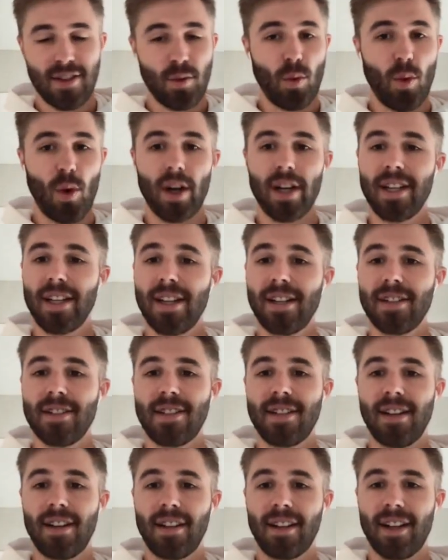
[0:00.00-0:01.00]
20
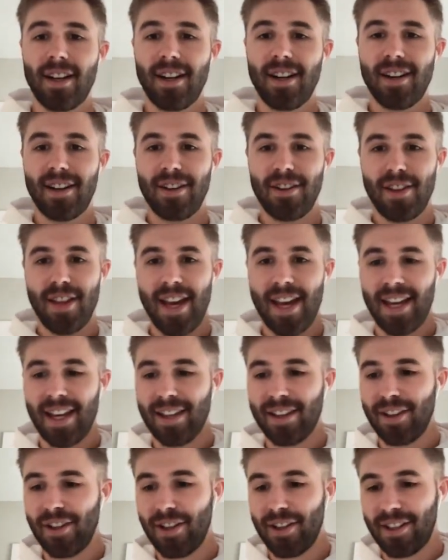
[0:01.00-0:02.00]
years younger, or they
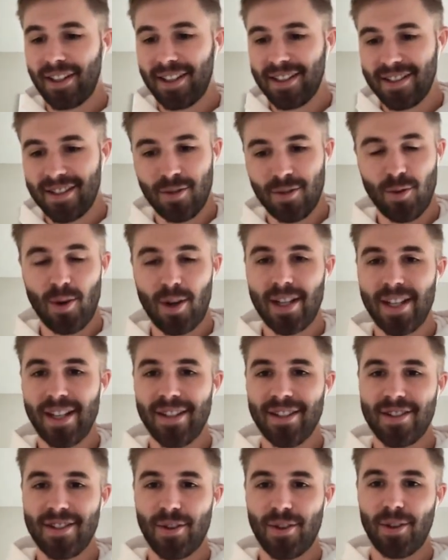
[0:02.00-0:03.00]
can look 20
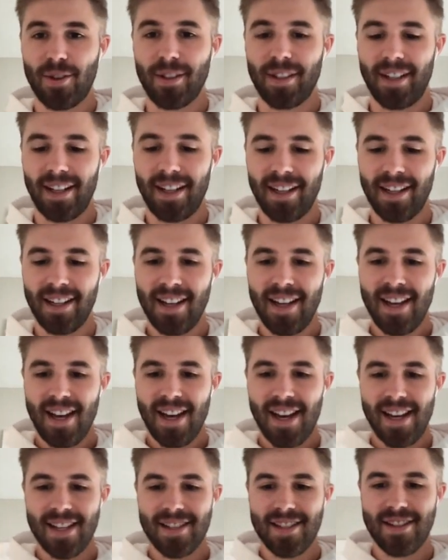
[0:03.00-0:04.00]
years older.
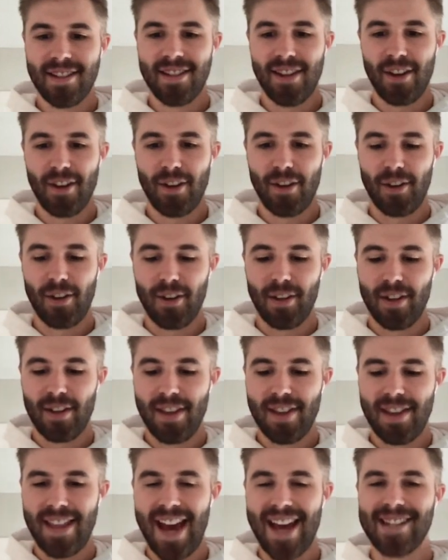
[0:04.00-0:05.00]
And so
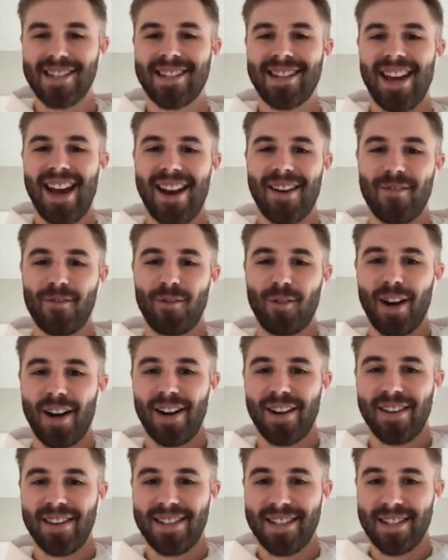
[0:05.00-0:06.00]
that's kind of
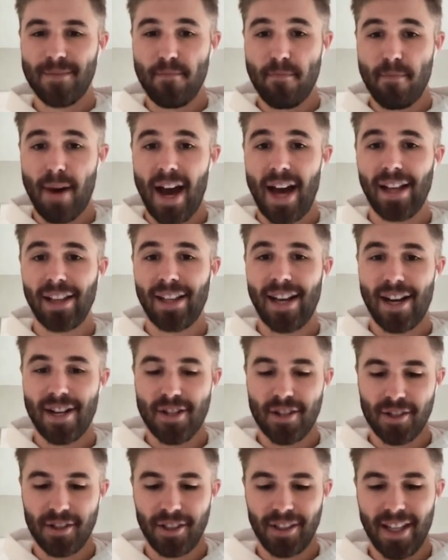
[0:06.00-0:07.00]
where this
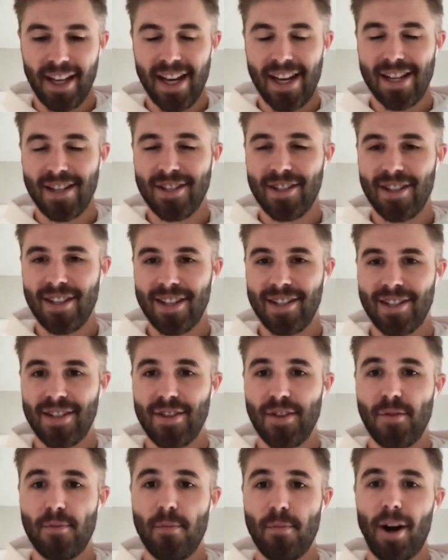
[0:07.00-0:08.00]
biological age, this
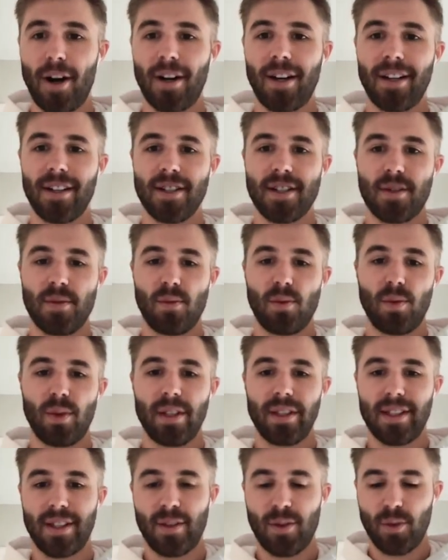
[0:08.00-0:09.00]
new marker, is
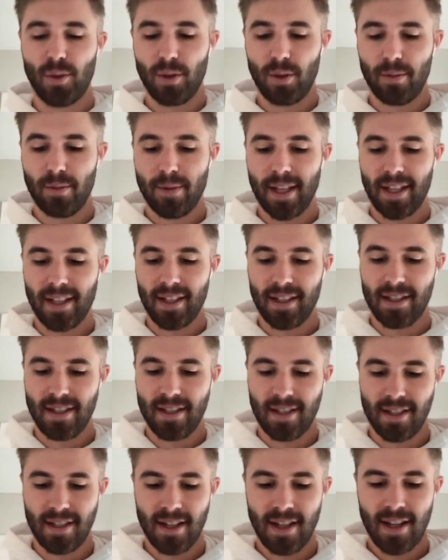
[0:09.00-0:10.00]
really cool,
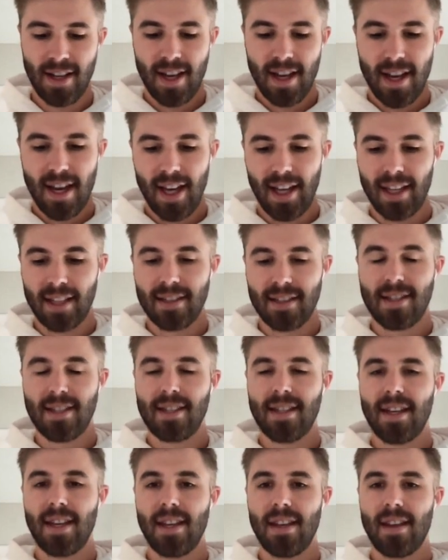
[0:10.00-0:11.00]
because it can
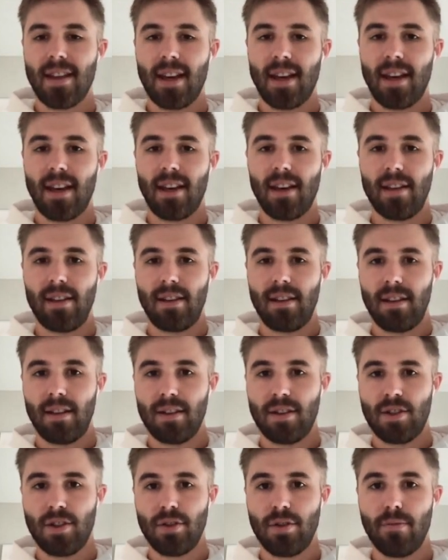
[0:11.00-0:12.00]
see
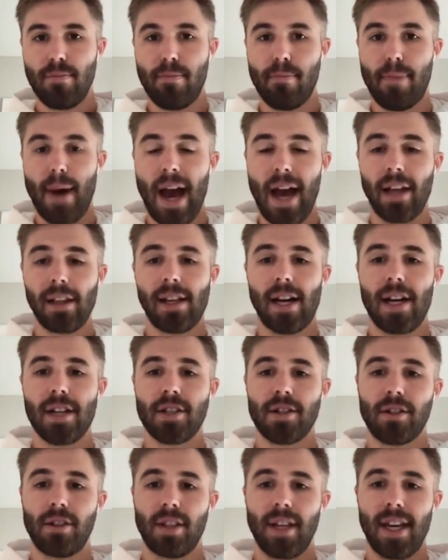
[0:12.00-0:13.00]
the true
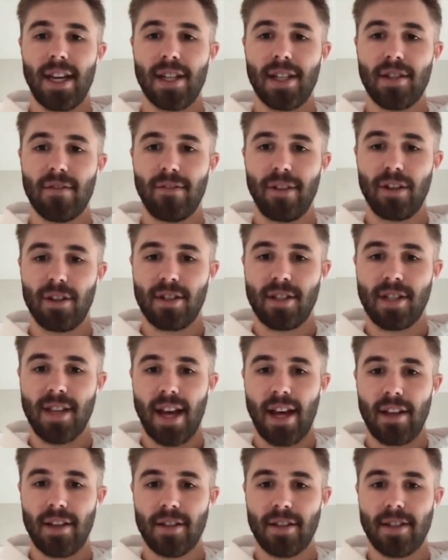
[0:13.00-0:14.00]
biological age of your
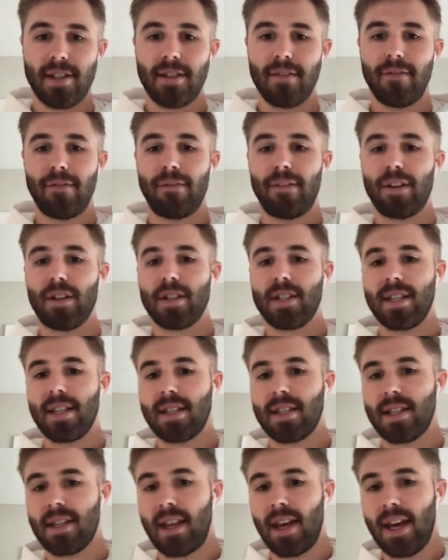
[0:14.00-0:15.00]
cells
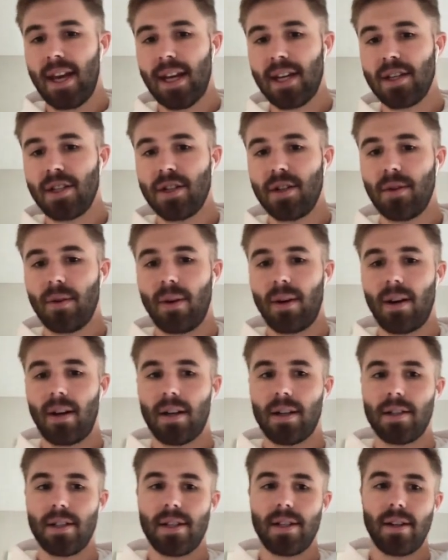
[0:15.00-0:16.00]
versus the age you
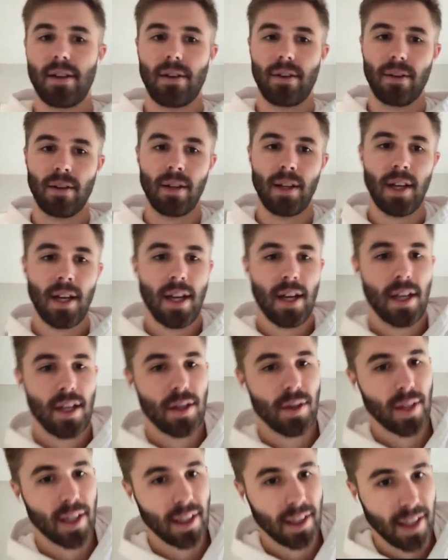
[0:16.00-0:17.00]
are. So
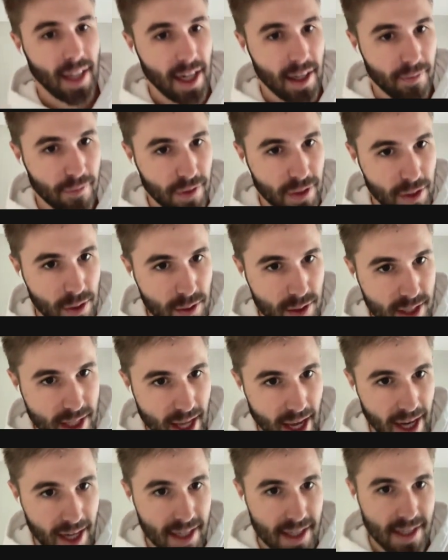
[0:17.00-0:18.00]
you can kind of use
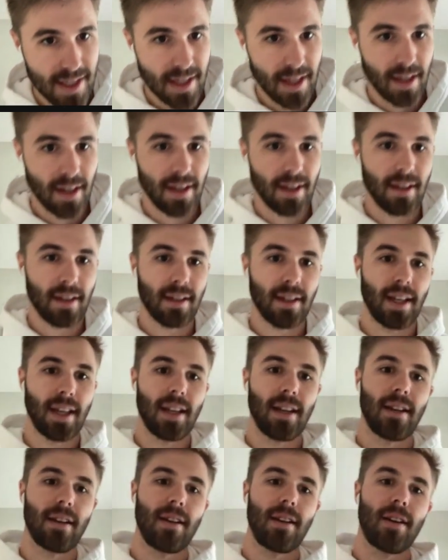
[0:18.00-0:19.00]
that as a
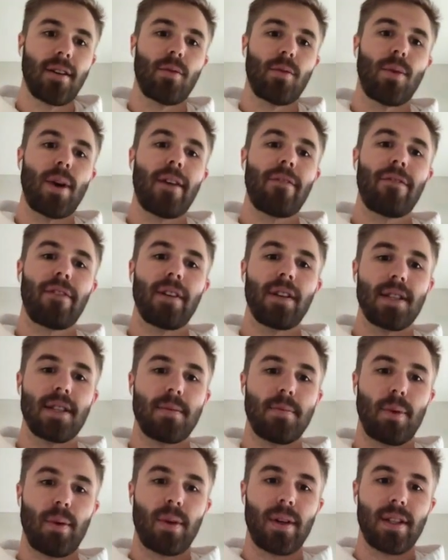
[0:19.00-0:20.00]

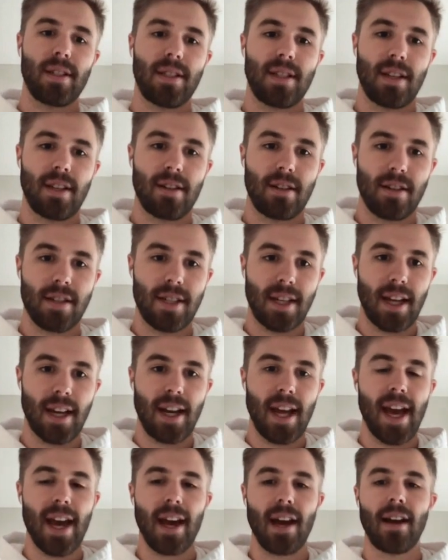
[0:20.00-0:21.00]
reference point to understand,
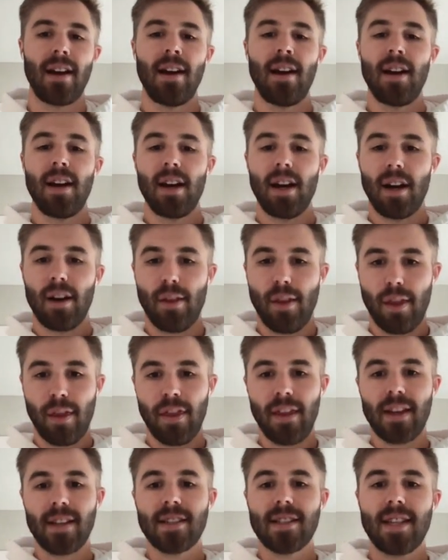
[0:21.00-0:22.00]
hey, are the
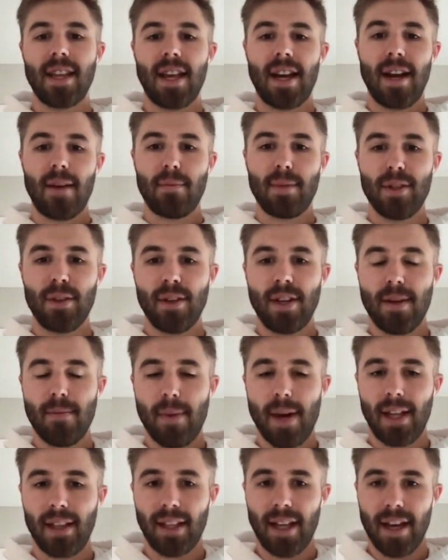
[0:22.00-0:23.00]
things that I'm doing in
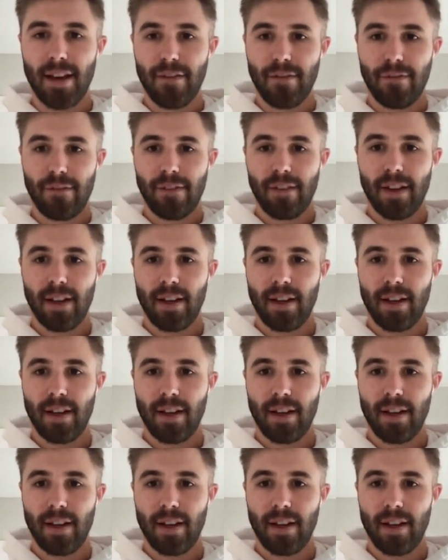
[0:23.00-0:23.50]
my life